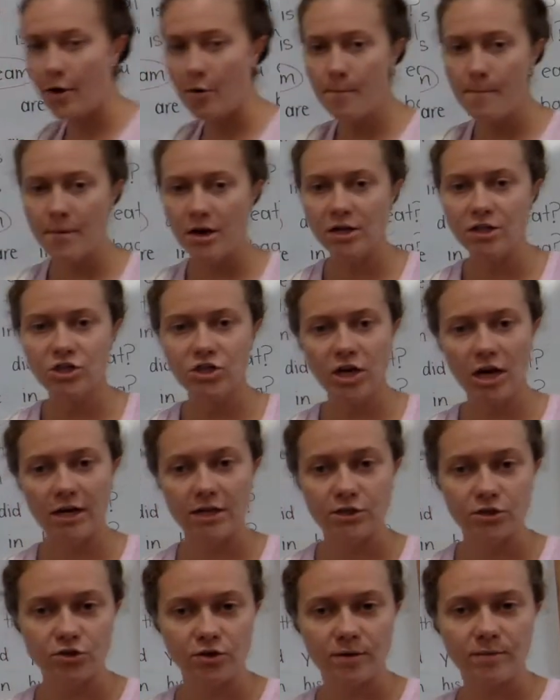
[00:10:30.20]
much
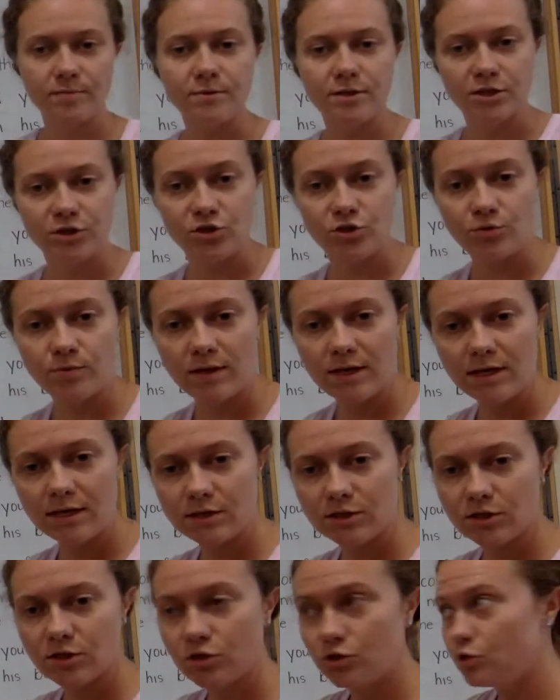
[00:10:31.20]
ice cream did you
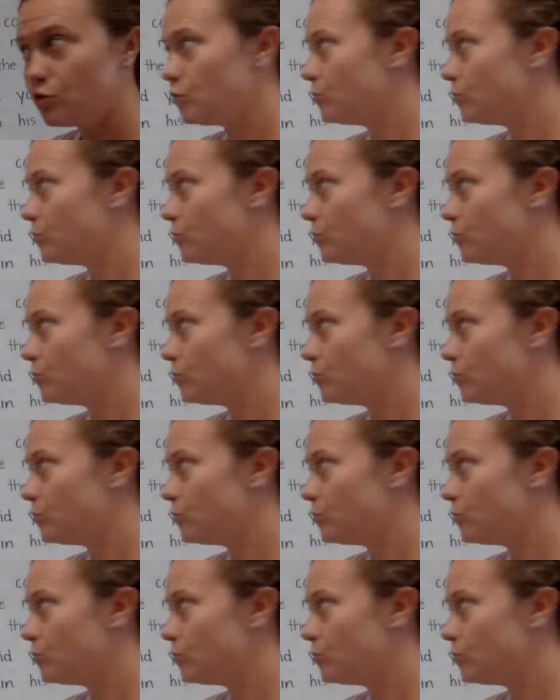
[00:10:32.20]
eat? 2